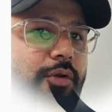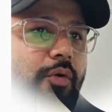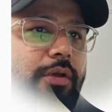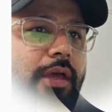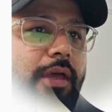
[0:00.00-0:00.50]

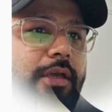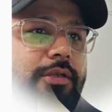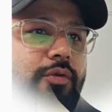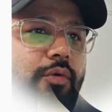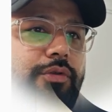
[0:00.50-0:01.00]

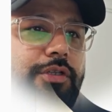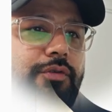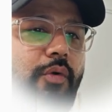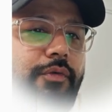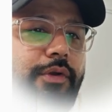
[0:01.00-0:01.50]
Okay, so this
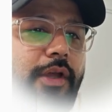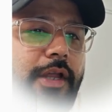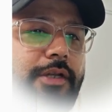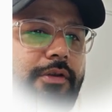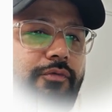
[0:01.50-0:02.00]
is what we
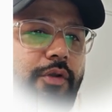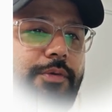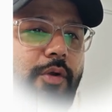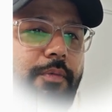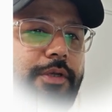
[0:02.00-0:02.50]
get for
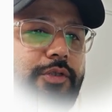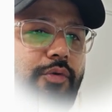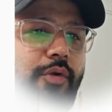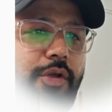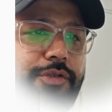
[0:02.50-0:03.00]
the property.
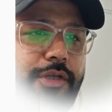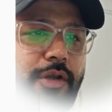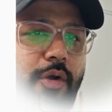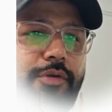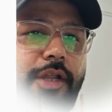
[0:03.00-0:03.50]
So gross yield
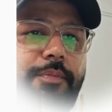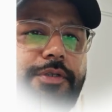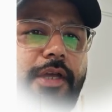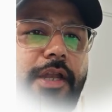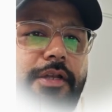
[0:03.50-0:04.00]
around
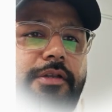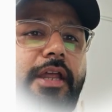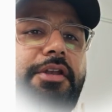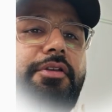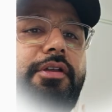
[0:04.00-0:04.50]
10%,
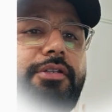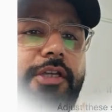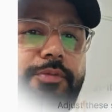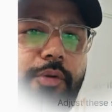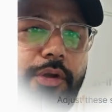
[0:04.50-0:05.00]
net yield
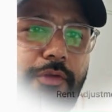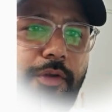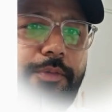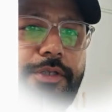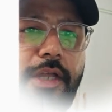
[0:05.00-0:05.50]

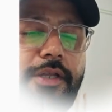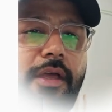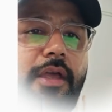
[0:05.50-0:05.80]
6.95%.